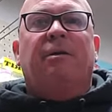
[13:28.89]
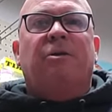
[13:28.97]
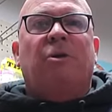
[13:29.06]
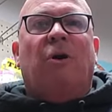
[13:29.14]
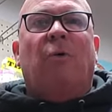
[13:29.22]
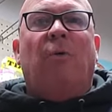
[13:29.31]

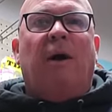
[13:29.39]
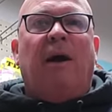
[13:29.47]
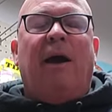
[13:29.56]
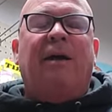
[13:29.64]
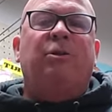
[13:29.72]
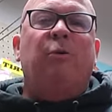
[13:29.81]
So
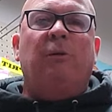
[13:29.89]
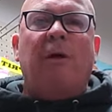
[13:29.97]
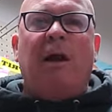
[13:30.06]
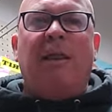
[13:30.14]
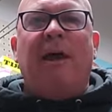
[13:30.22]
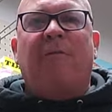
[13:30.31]
I do a
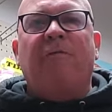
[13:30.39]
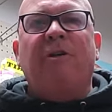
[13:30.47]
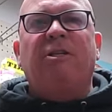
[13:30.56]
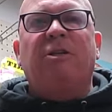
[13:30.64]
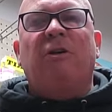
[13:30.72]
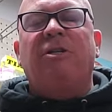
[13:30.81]
lot of that
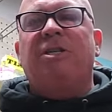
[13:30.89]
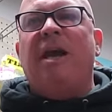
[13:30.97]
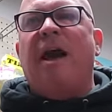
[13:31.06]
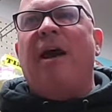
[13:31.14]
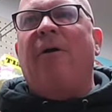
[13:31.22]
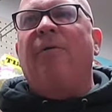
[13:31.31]
research
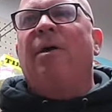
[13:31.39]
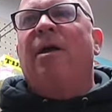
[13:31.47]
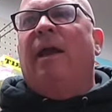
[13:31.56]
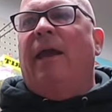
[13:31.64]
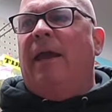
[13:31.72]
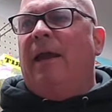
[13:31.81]
now.
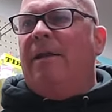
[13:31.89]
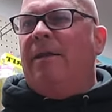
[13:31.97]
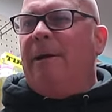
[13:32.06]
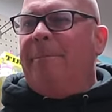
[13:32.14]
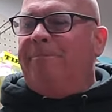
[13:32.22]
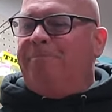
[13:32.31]
And
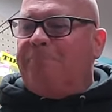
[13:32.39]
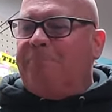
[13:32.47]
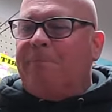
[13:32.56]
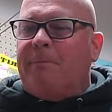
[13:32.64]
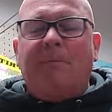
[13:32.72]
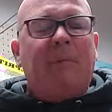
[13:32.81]

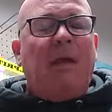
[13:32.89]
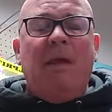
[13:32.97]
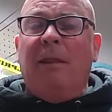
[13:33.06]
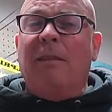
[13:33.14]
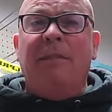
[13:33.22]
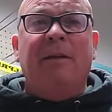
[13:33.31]

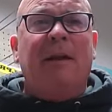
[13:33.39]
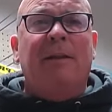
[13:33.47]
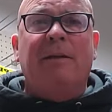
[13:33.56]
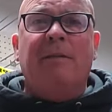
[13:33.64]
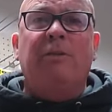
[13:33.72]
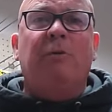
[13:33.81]
another thing I
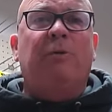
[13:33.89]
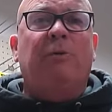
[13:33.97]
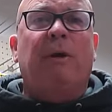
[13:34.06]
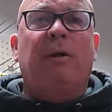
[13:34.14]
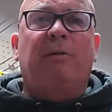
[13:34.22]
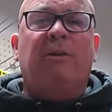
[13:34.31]
like to do in the
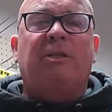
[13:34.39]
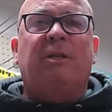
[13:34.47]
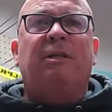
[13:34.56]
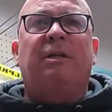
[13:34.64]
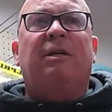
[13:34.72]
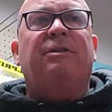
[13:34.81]
winter
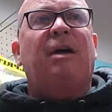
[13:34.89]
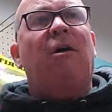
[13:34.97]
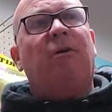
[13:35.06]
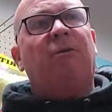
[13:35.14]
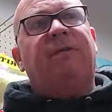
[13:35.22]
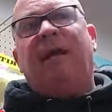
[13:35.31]
is
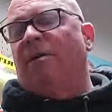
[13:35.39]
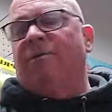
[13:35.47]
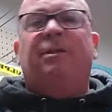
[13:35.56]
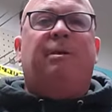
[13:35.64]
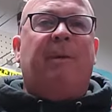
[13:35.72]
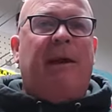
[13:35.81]
I'll go down
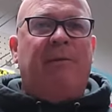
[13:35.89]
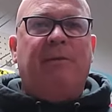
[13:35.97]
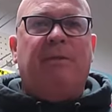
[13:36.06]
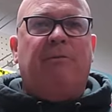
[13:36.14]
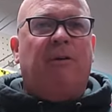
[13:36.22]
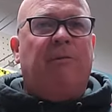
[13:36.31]
to the
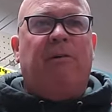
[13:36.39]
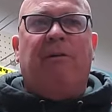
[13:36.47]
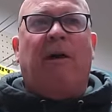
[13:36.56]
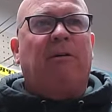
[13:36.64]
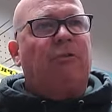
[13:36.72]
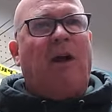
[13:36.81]
Barrington River.
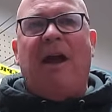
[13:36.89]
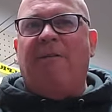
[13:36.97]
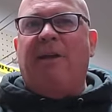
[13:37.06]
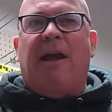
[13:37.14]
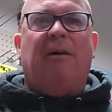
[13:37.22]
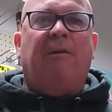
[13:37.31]
I'll
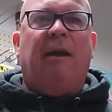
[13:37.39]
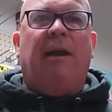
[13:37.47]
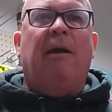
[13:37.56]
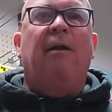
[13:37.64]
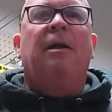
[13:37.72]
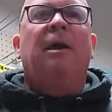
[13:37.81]
drive down
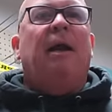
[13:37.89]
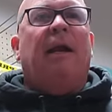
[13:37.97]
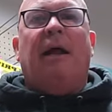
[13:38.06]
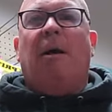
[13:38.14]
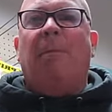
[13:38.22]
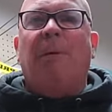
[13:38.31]
there
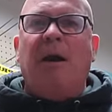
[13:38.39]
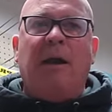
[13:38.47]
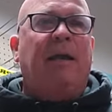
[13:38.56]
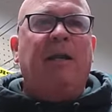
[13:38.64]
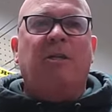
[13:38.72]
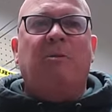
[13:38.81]
and I'll
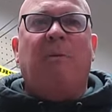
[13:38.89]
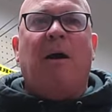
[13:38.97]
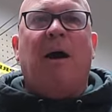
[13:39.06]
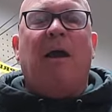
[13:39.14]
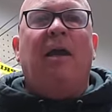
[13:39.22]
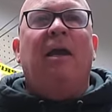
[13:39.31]
park in a
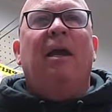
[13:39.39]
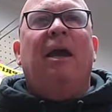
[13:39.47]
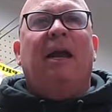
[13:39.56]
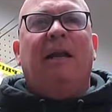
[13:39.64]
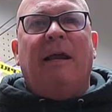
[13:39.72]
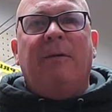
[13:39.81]
spot
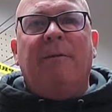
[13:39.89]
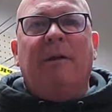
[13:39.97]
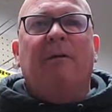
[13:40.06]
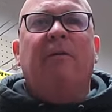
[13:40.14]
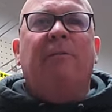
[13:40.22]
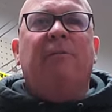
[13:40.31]
and I
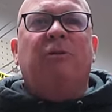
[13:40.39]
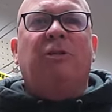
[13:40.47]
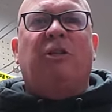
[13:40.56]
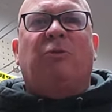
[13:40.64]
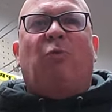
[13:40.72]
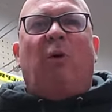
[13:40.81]
literally will
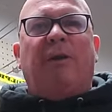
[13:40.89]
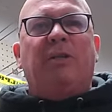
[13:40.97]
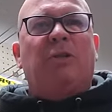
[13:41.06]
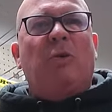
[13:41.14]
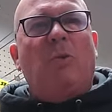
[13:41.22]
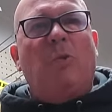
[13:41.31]
just
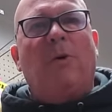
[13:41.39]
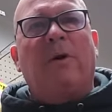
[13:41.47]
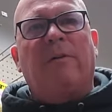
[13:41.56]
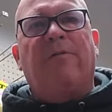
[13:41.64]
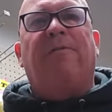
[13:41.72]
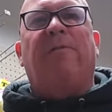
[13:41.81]
watch the
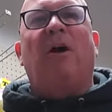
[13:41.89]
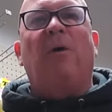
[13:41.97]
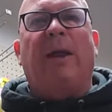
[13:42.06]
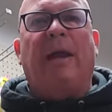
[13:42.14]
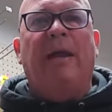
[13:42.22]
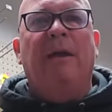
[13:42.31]
water
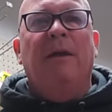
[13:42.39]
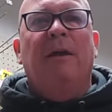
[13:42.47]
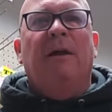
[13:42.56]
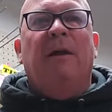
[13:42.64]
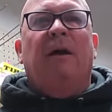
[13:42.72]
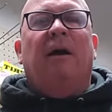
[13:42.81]
flowing,
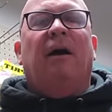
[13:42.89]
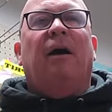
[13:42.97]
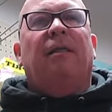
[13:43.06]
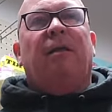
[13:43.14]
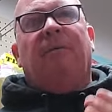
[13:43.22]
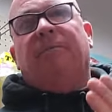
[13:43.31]

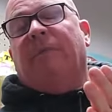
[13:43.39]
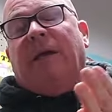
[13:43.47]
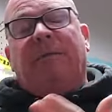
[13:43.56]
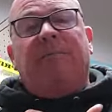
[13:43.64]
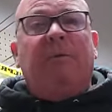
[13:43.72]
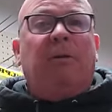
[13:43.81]

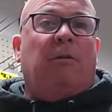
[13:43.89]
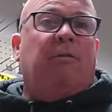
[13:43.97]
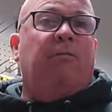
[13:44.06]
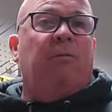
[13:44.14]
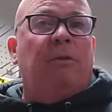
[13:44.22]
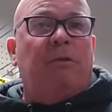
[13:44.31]
like, you know,
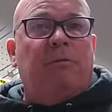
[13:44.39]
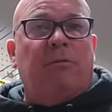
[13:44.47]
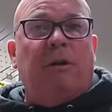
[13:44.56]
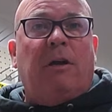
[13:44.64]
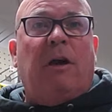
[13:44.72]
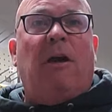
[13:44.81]
through
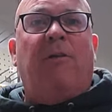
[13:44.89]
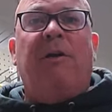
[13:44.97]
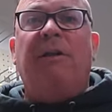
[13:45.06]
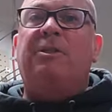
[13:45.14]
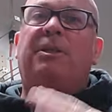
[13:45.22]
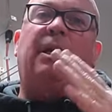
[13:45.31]
the
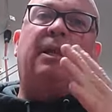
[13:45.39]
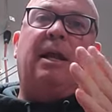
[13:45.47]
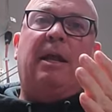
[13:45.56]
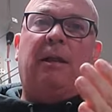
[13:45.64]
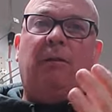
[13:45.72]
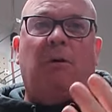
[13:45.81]
currents and
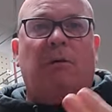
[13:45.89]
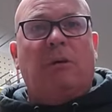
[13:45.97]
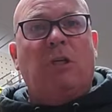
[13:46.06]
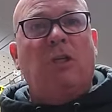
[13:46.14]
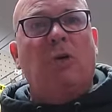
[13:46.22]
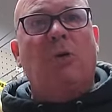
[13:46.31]
then along
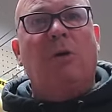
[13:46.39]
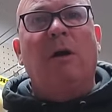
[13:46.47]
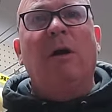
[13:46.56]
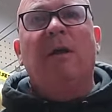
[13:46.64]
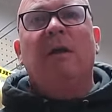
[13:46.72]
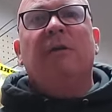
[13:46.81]
the
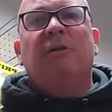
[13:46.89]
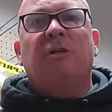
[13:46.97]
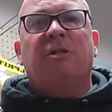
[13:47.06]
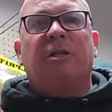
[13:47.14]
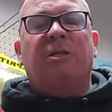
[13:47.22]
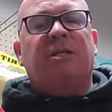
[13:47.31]
shore,
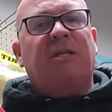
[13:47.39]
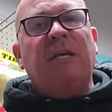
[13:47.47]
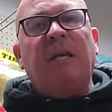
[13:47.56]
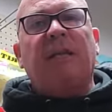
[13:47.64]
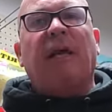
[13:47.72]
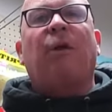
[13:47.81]
just to
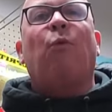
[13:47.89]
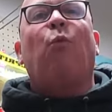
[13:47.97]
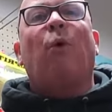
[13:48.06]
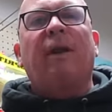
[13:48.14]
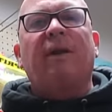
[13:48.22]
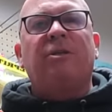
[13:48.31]
see like
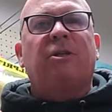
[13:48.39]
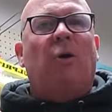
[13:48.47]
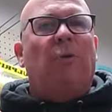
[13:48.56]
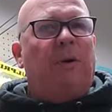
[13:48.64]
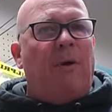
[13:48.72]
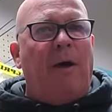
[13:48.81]
what is
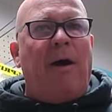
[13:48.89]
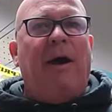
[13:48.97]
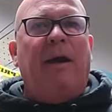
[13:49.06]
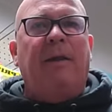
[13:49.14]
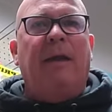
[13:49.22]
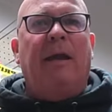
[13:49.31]
going
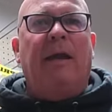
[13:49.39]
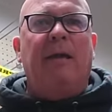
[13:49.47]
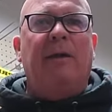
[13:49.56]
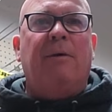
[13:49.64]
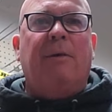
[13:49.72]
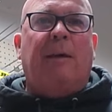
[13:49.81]
on
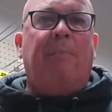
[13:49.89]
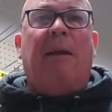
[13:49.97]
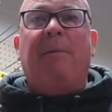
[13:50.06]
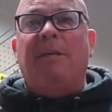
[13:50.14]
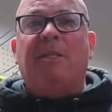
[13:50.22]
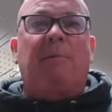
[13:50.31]
and like
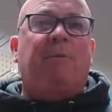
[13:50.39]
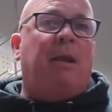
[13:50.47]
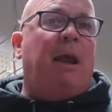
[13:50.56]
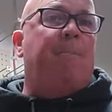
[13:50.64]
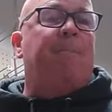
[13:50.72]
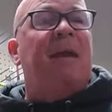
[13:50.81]
maybe something
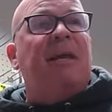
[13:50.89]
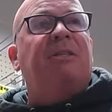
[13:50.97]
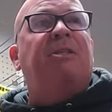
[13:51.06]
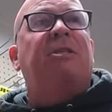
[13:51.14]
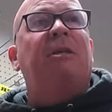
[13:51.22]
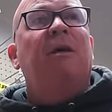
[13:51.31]
I
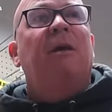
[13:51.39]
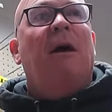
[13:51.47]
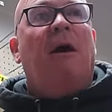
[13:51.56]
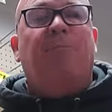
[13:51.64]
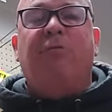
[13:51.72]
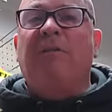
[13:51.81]
missed
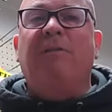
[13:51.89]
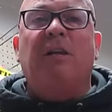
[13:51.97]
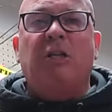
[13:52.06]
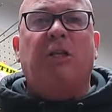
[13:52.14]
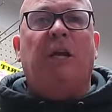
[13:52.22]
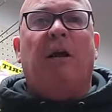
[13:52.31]
a
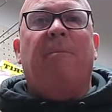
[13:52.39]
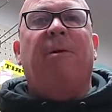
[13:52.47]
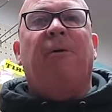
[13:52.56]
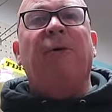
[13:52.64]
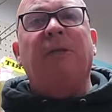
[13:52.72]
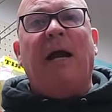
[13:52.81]
previous year.
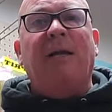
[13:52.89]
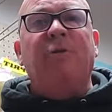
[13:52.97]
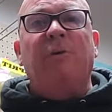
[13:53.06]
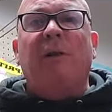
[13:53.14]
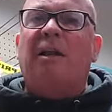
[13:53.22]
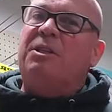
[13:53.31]
But I
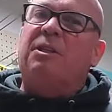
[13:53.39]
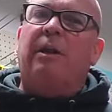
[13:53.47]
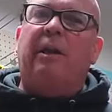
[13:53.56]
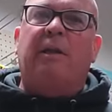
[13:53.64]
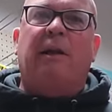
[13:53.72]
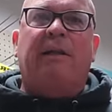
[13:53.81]
do a lot of
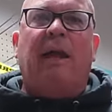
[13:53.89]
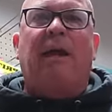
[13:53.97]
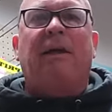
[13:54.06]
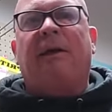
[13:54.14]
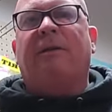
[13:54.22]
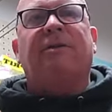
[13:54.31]
studying like
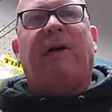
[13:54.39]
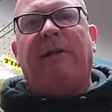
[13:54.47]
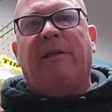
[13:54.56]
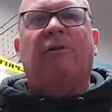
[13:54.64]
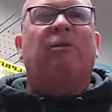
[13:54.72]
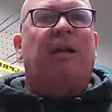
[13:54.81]
that because I
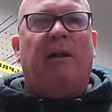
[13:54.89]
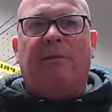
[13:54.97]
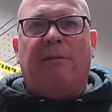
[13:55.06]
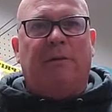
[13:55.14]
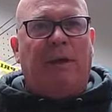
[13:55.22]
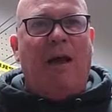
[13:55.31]
like to
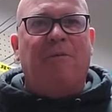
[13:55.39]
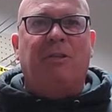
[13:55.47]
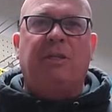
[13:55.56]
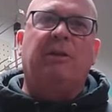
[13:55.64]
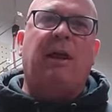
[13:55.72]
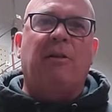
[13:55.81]

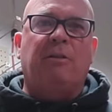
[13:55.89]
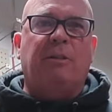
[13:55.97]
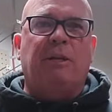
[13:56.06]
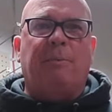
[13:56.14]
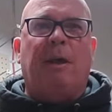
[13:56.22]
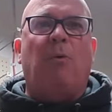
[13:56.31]
go down and
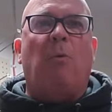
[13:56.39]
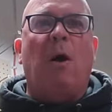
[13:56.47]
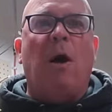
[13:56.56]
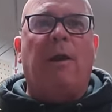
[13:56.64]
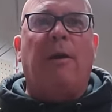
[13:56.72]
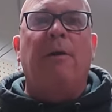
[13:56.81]
sit by the
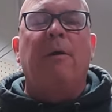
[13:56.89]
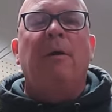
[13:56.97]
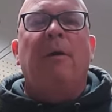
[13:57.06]
water.